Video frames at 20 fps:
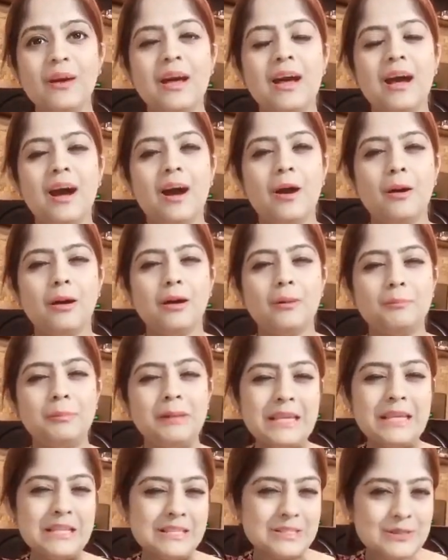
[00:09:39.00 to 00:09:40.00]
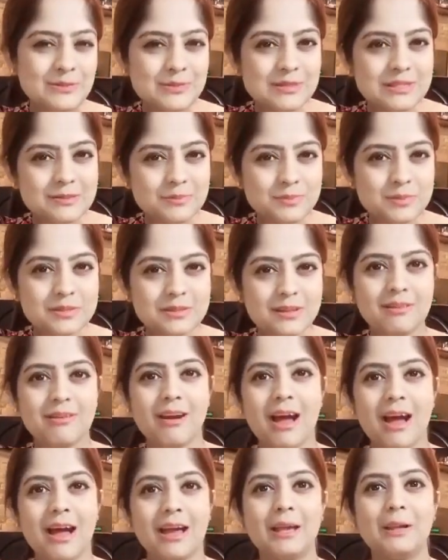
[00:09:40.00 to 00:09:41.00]
Please do
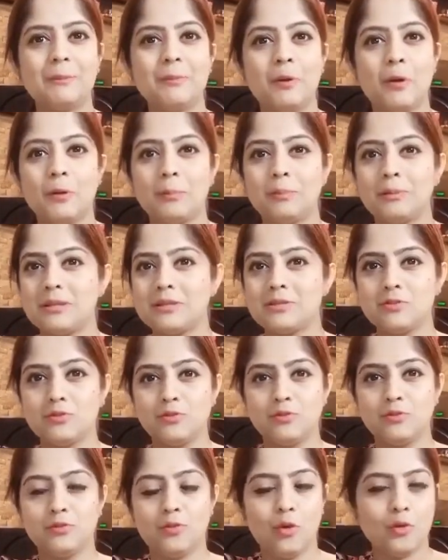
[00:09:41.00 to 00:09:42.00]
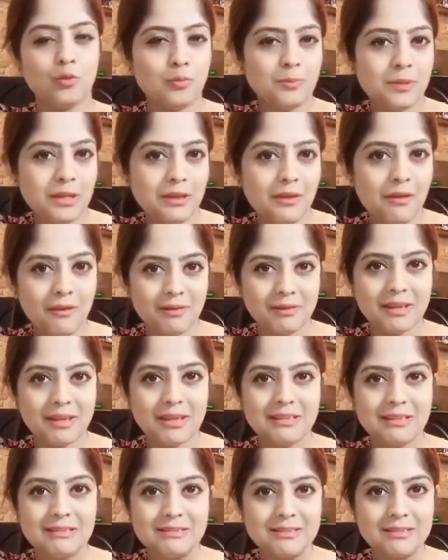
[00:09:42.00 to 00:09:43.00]
subscribe, or please do follow me on
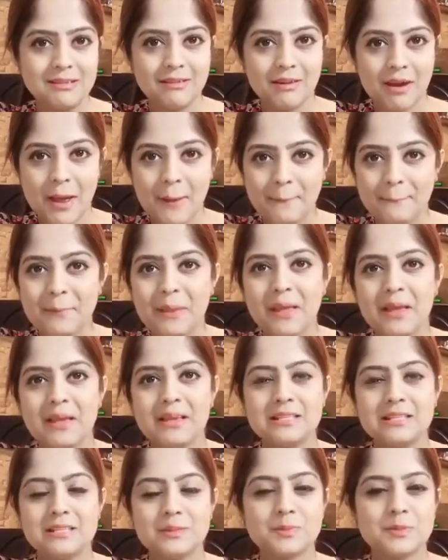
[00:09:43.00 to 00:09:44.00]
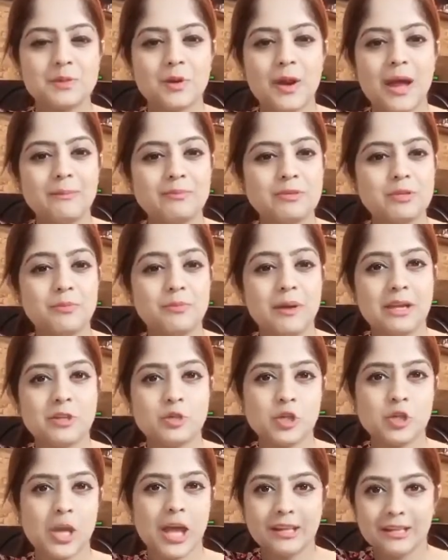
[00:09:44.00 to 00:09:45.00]
Instagram. Subscribe to my
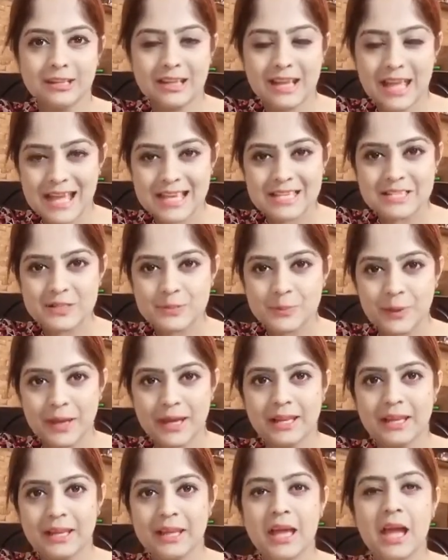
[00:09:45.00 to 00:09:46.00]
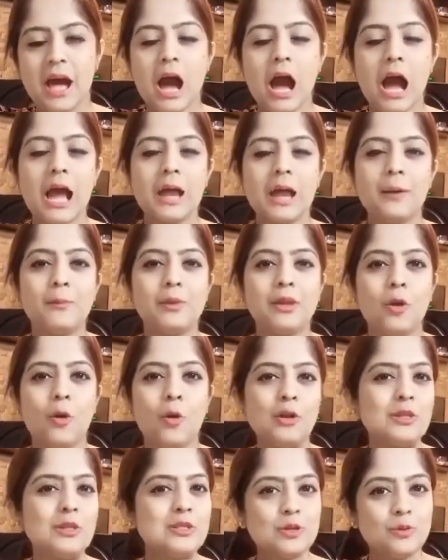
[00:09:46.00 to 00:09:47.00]
channel as well. I will also
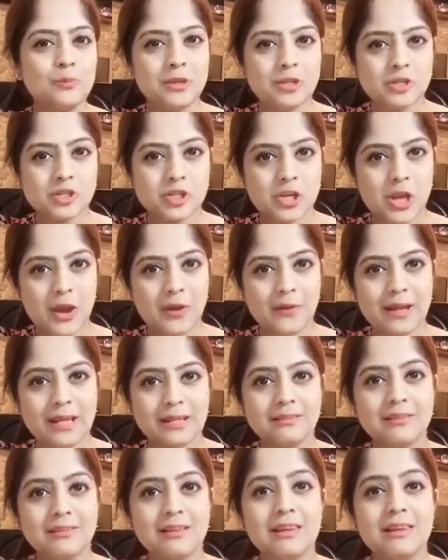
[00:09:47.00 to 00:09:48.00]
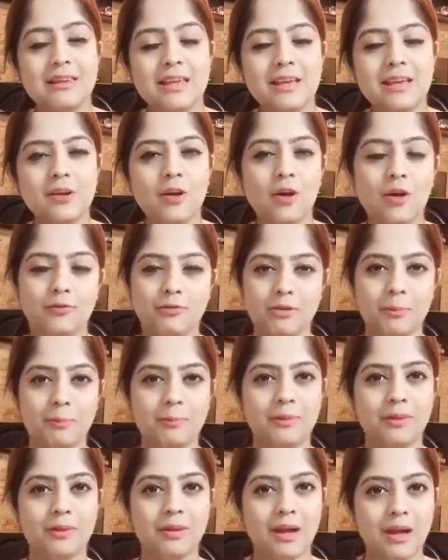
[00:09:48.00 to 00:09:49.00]
be sharing the link of
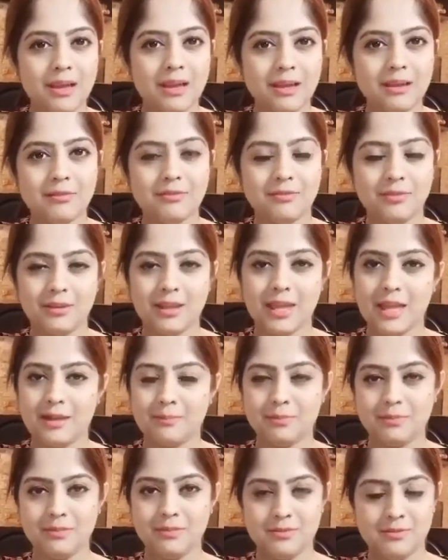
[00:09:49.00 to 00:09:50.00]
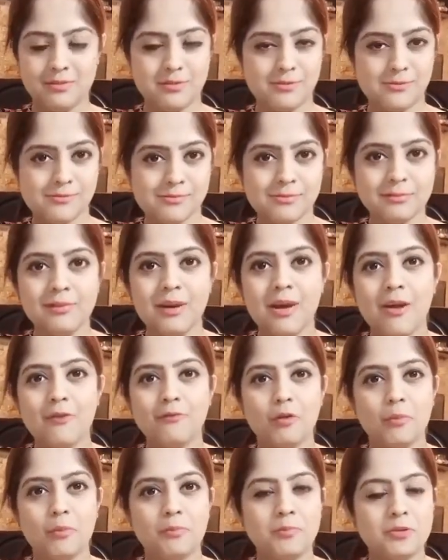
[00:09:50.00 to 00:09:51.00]
applying for cabin crew for
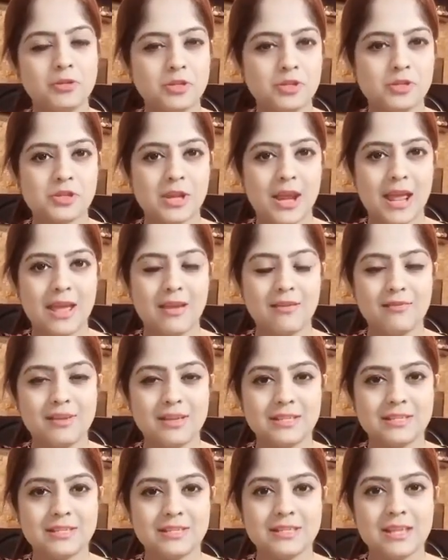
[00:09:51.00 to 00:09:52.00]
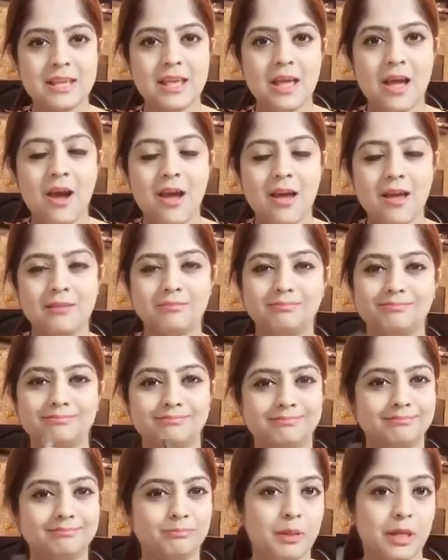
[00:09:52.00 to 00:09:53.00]
British Airways
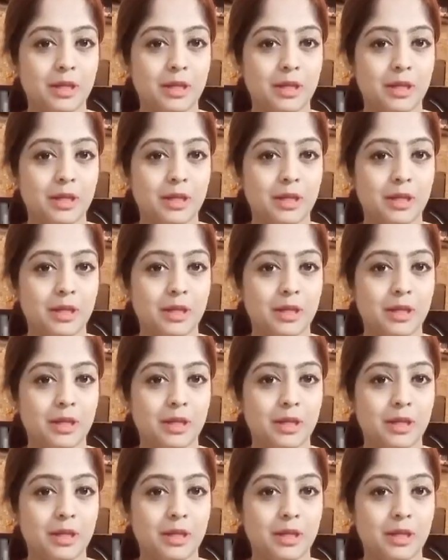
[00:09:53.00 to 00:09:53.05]
below.